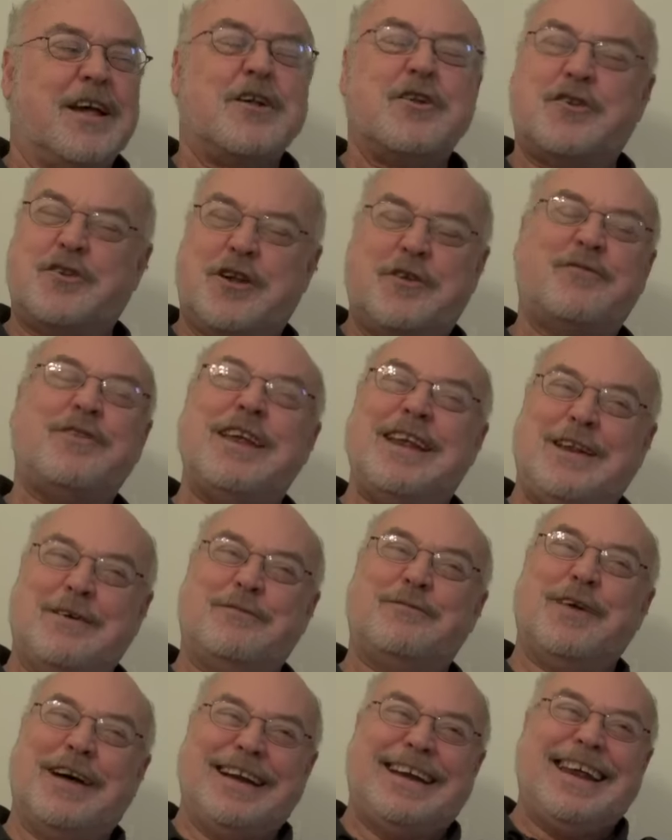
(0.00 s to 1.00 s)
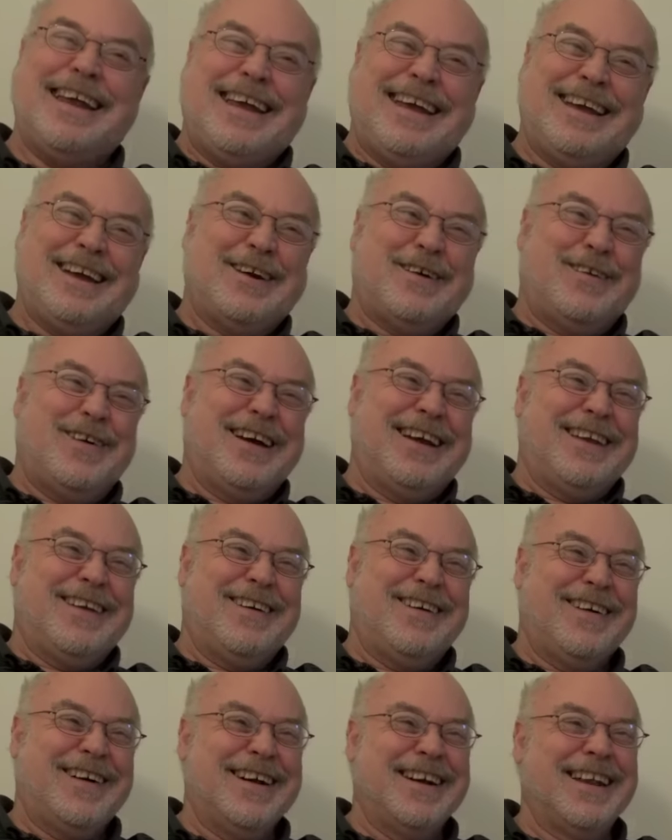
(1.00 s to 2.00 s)
shifting of funding going
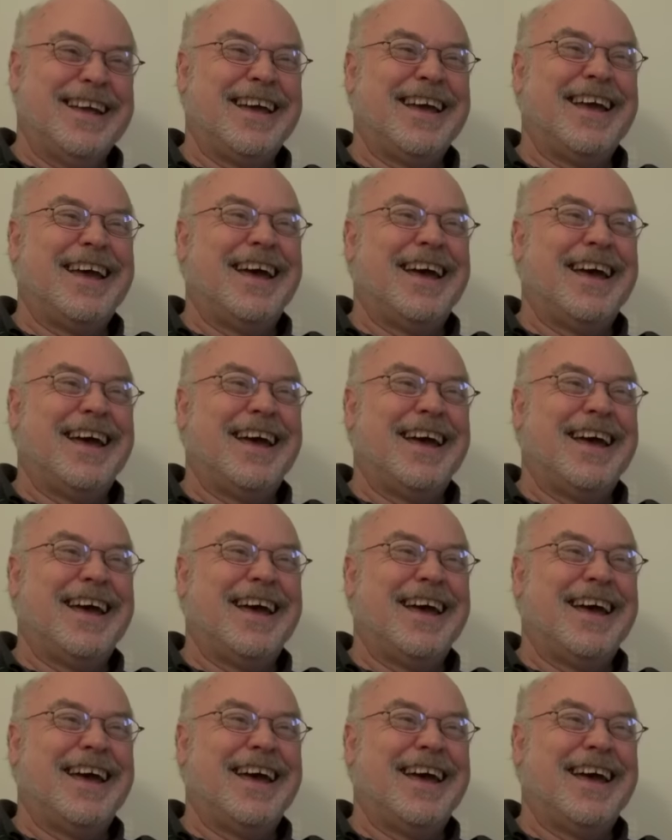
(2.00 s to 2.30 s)
on,